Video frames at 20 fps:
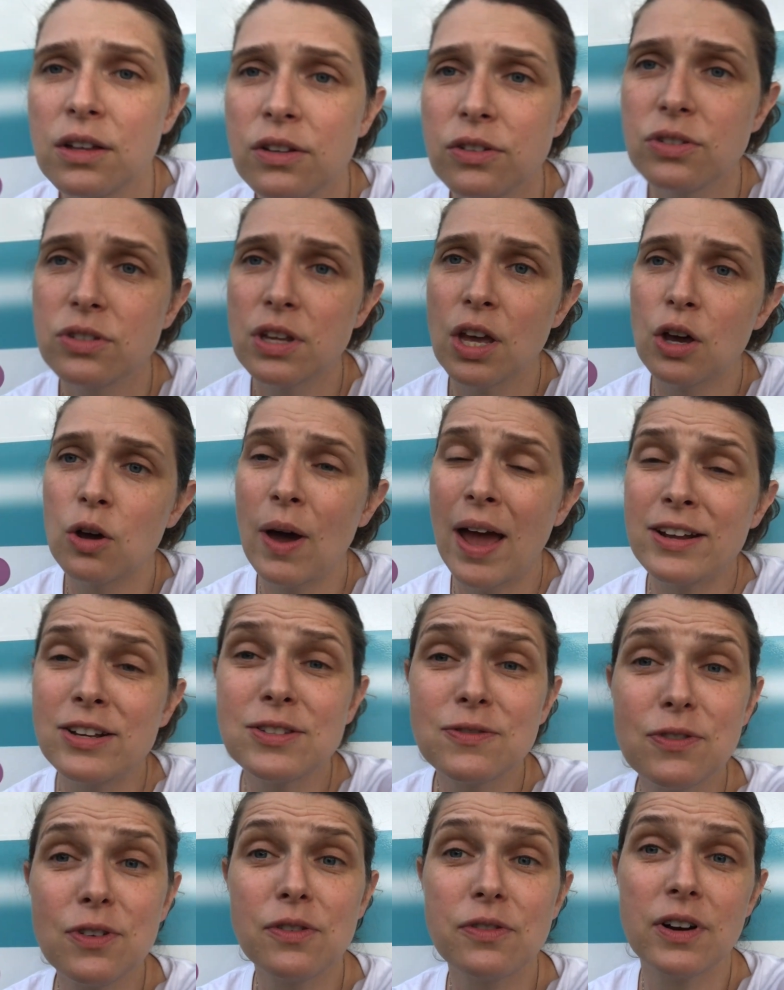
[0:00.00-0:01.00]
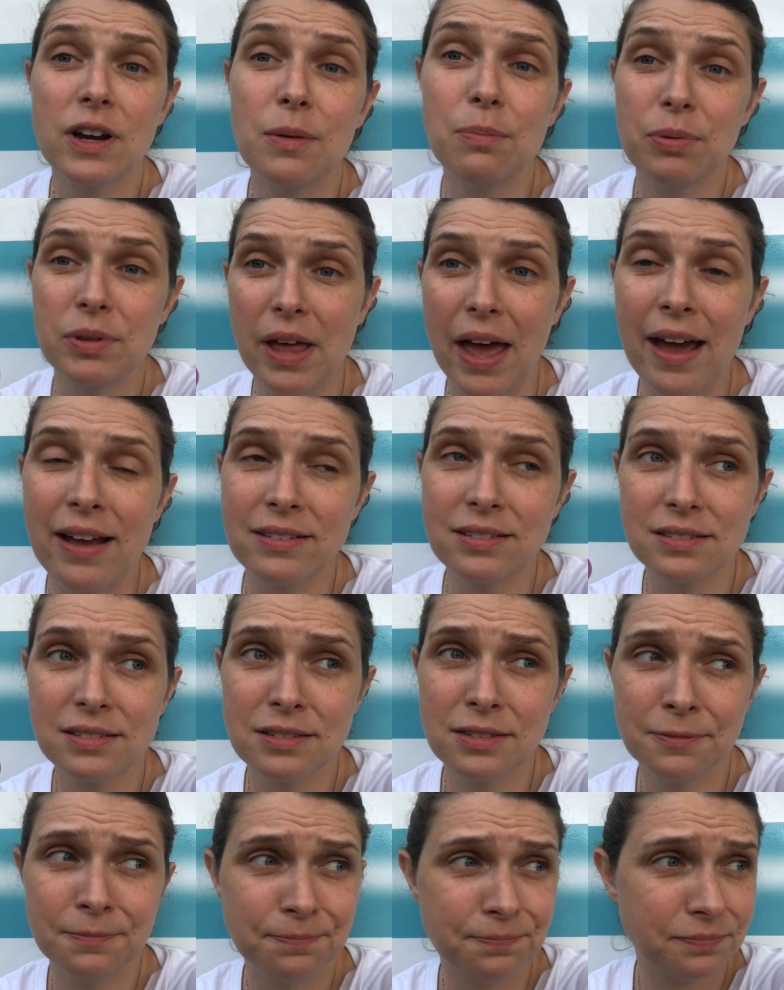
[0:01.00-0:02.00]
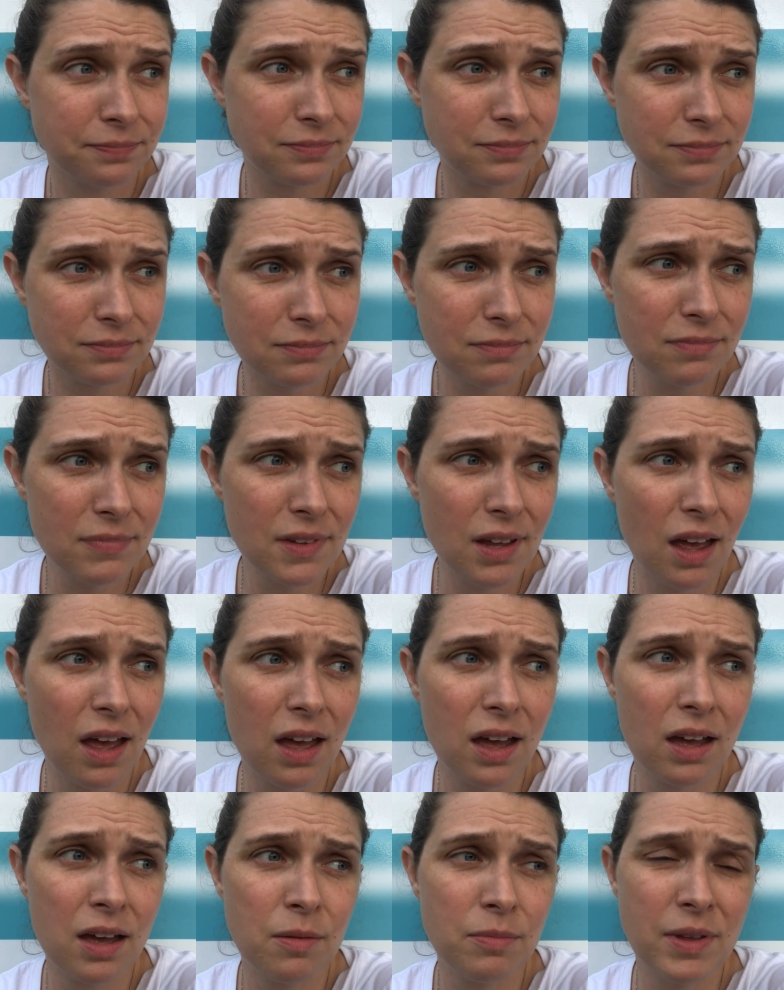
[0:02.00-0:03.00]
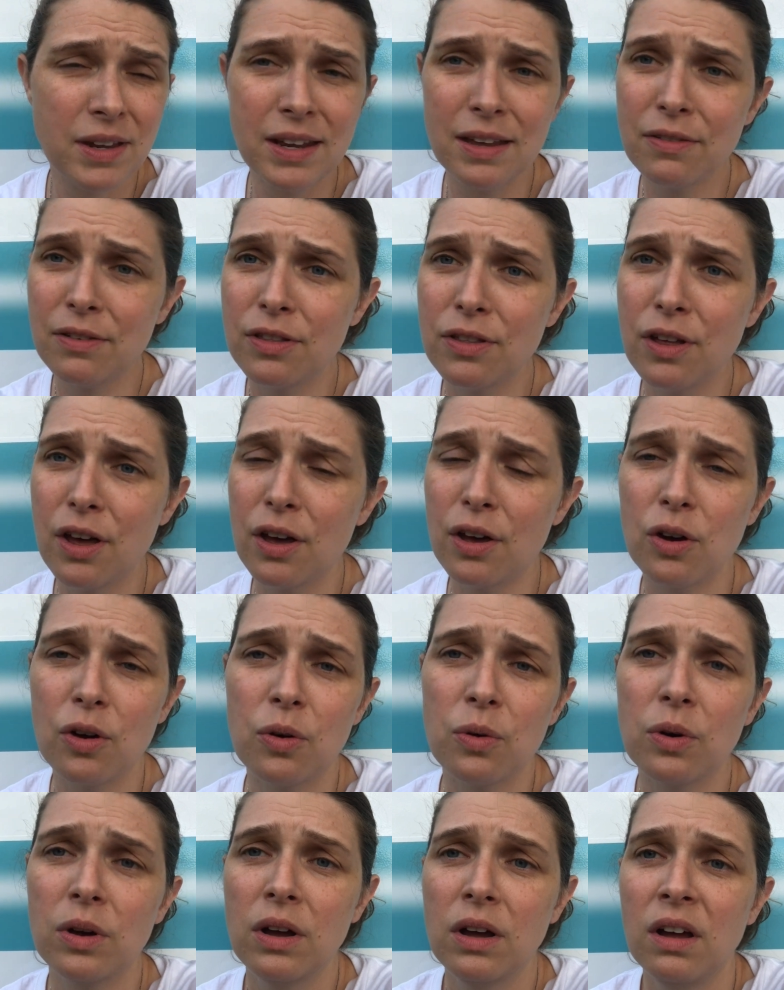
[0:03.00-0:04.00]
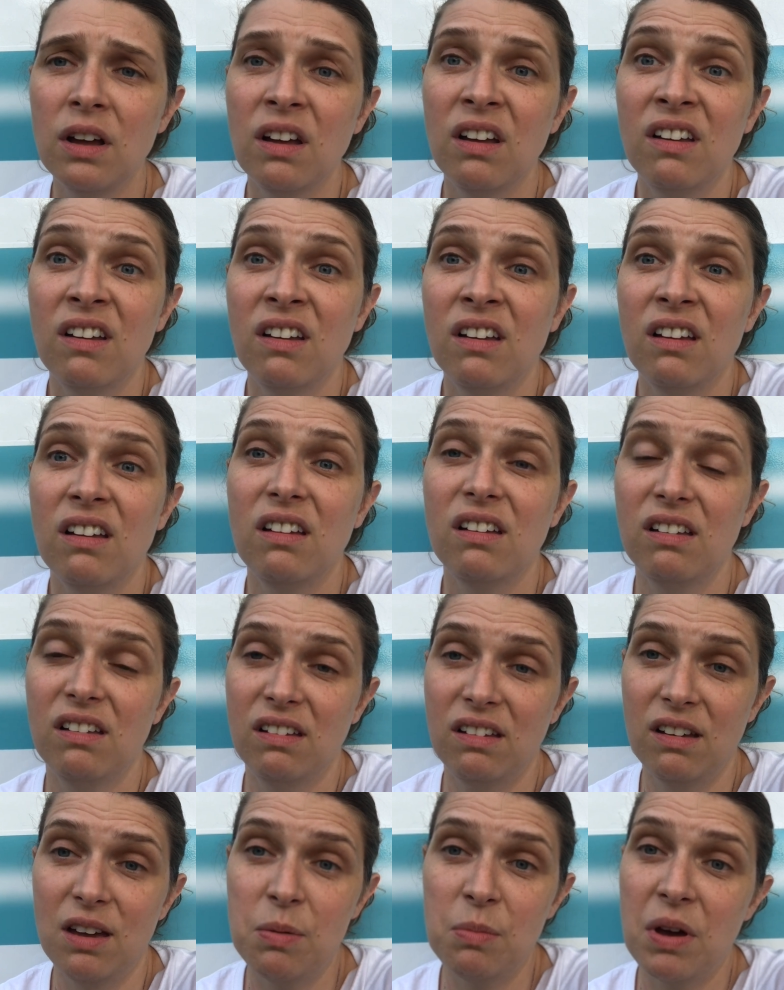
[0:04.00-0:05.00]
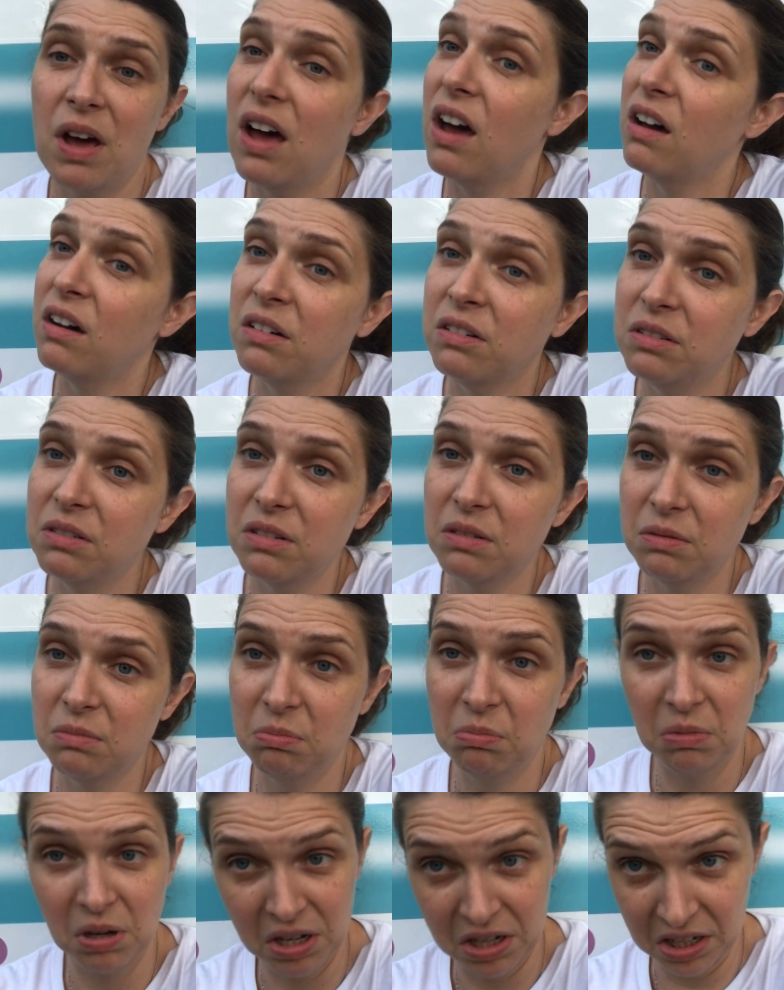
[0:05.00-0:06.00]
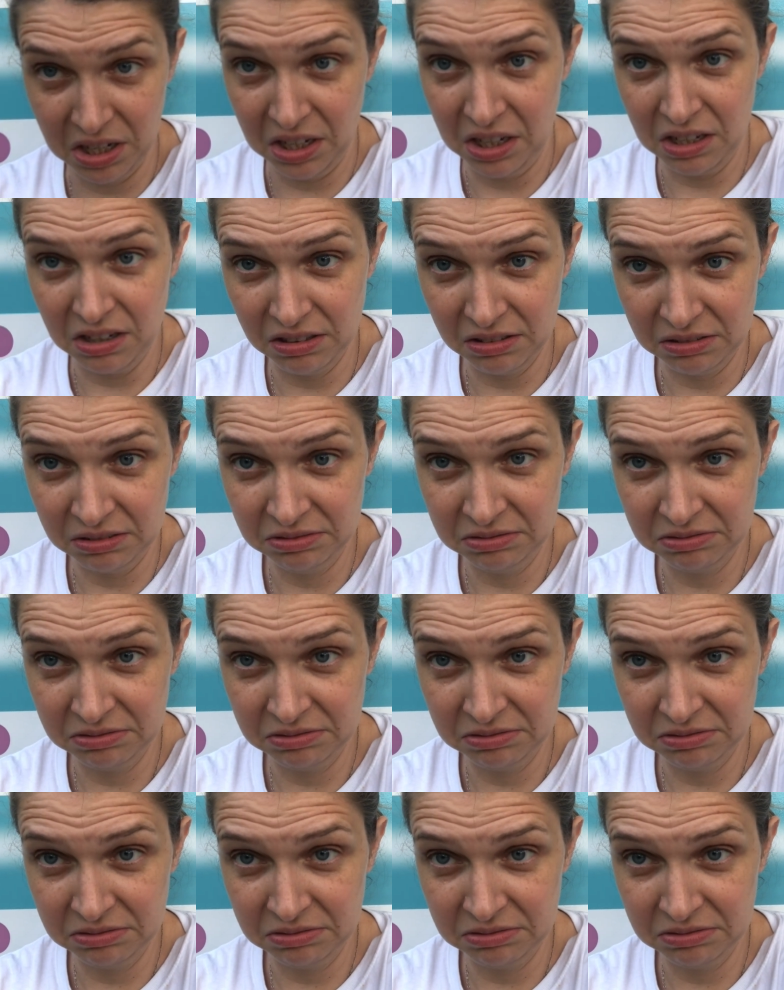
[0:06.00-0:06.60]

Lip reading: So I just feel very blessed that even though I'm out money,